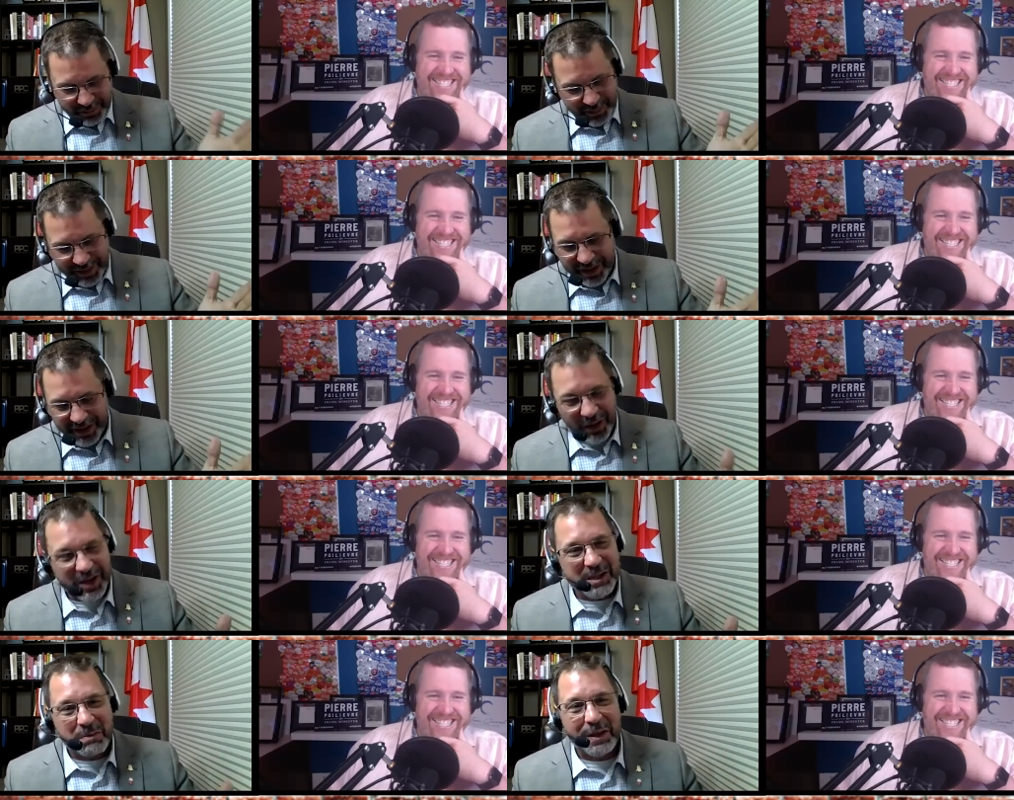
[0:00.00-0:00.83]

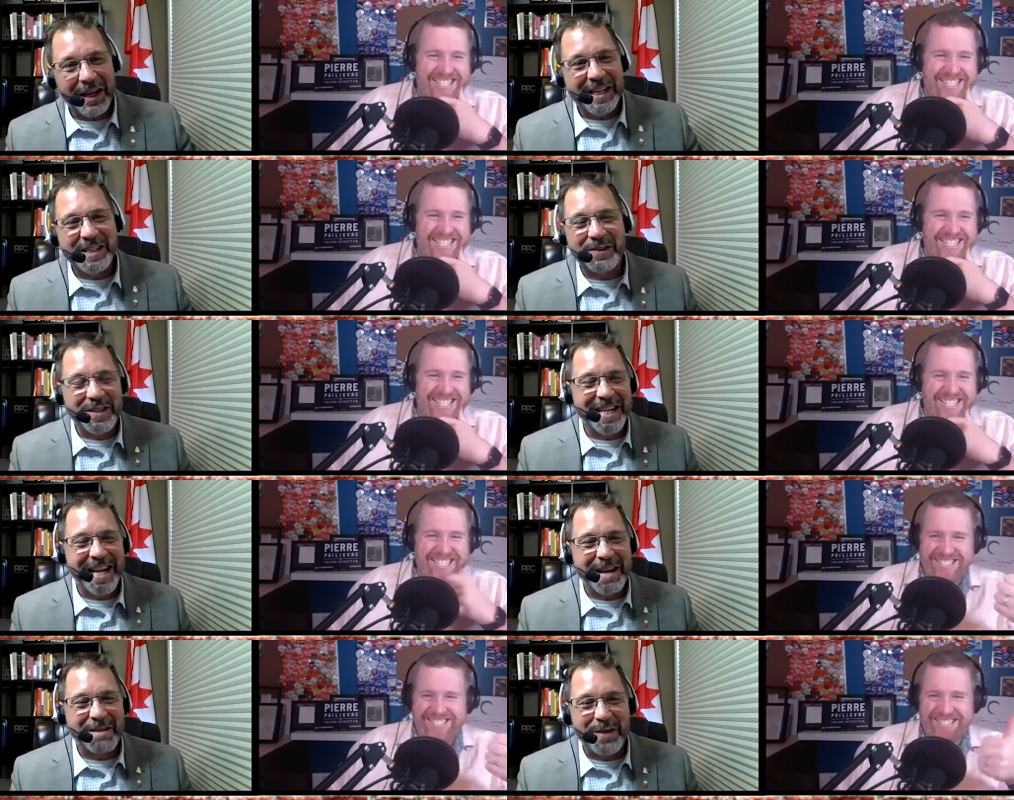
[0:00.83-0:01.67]
Speaker 1: lots of plans for
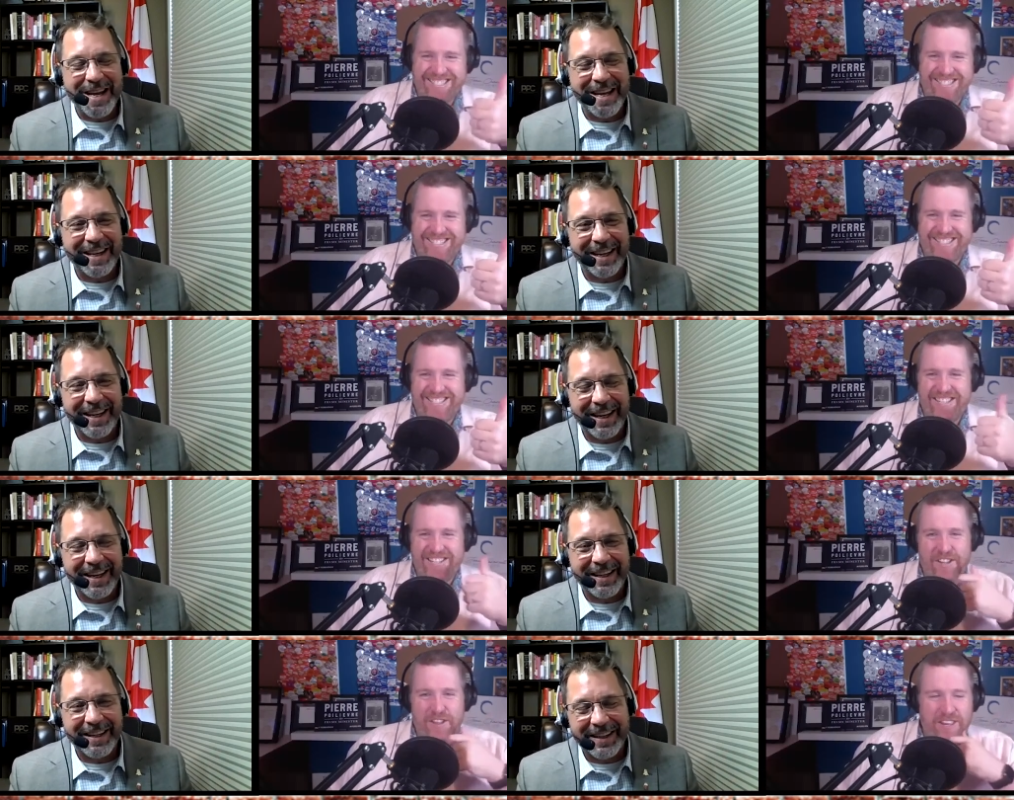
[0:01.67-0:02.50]
Stampede
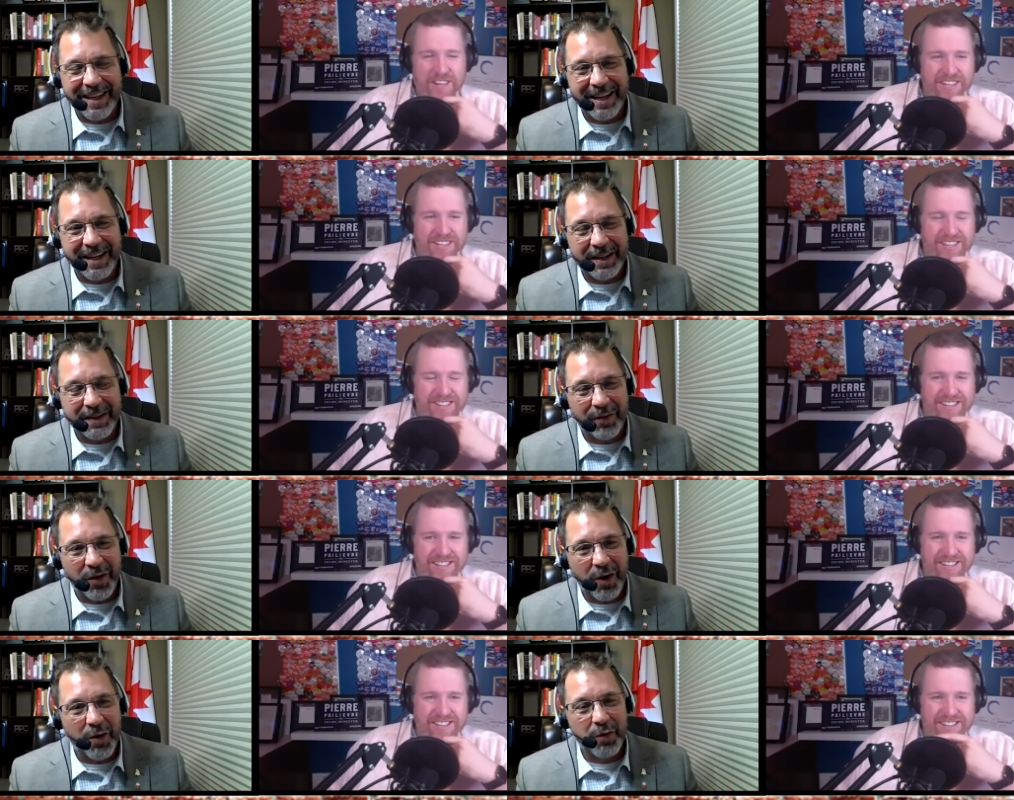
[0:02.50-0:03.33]
and getting
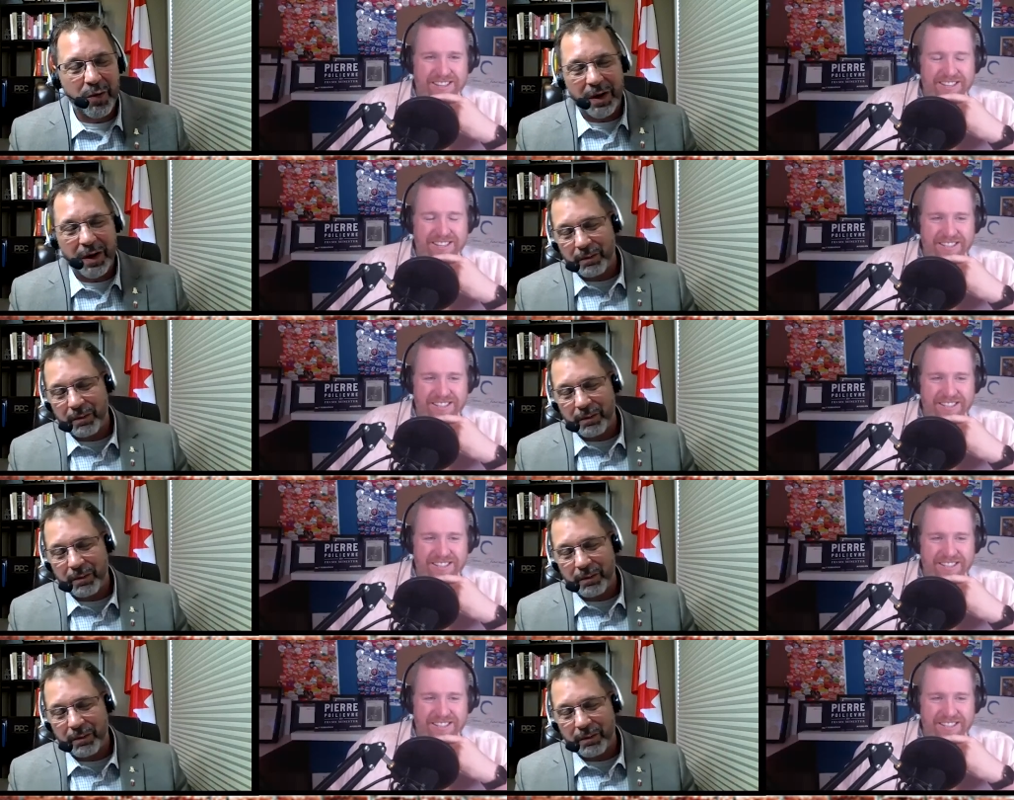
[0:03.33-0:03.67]
involved.